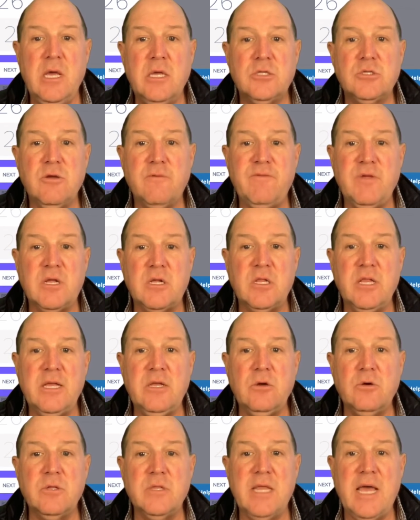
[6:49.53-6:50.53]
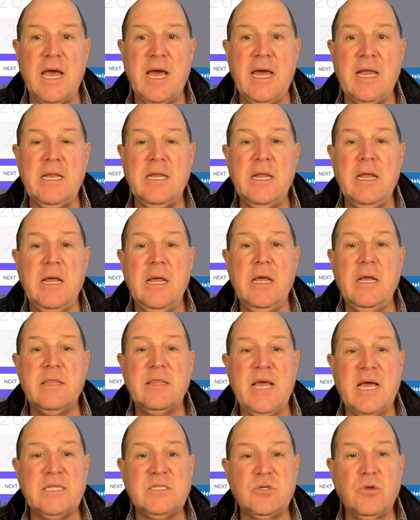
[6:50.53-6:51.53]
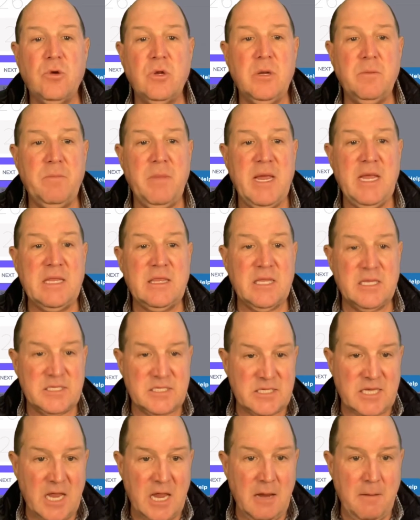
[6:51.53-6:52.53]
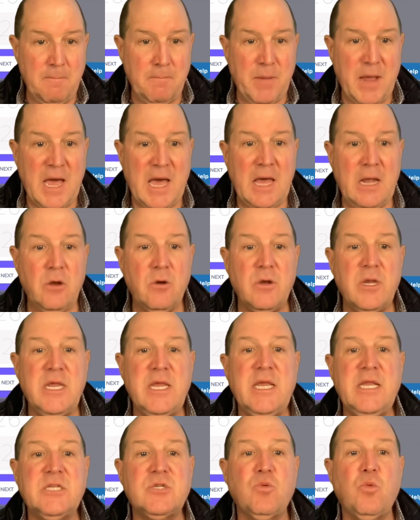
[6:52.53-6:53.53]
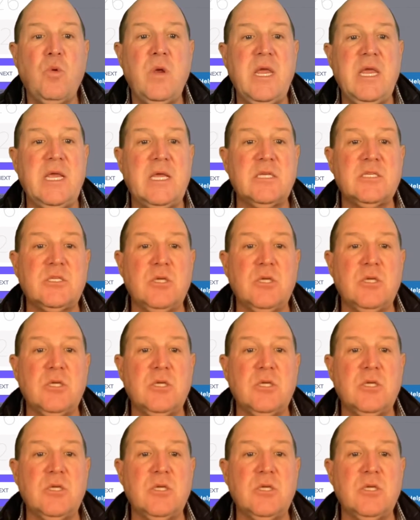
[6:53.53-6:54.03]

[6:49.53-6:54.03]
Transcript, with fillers: So if you click on that, that's going to make the same pattern each week.